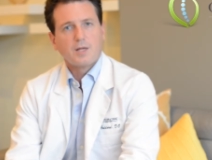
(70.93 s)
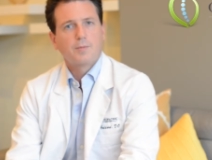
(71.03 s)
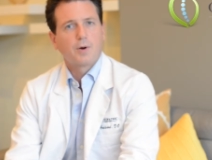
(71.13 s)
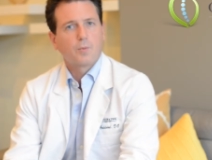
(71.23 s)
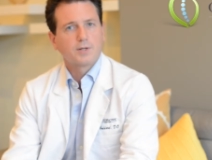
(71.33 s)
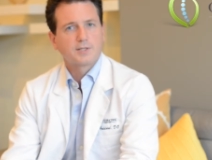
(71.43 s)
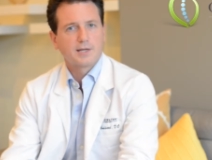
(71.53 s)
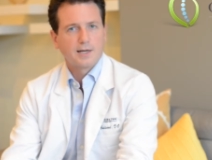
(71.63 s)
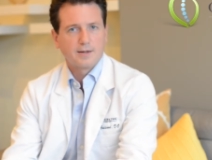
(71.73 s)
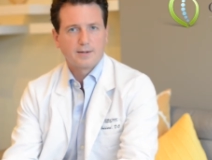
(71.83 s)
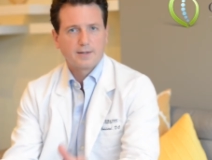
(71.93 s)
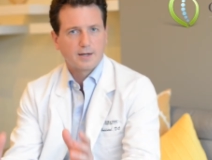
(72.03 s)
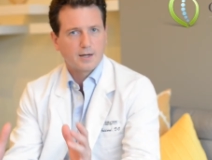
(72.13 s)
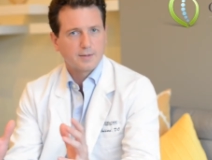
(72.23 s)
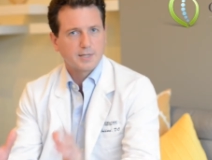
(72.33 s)
But once again,
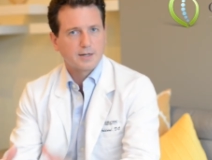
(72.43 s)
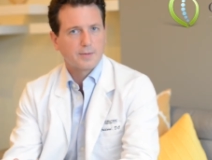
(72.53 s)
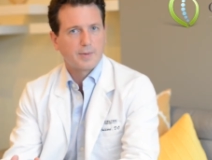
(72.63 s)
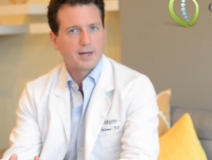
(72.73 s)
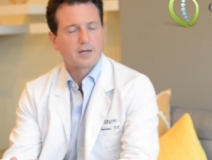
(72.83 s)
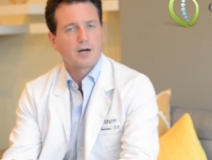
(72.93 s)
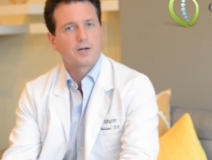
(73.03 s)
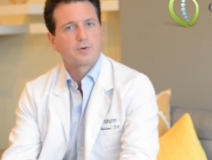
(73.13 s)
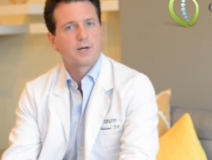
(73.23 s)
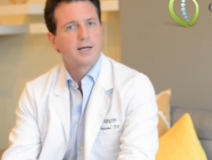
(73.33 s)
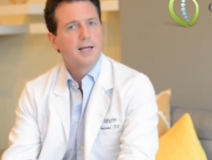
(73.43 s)
it comes down to the mitochondria.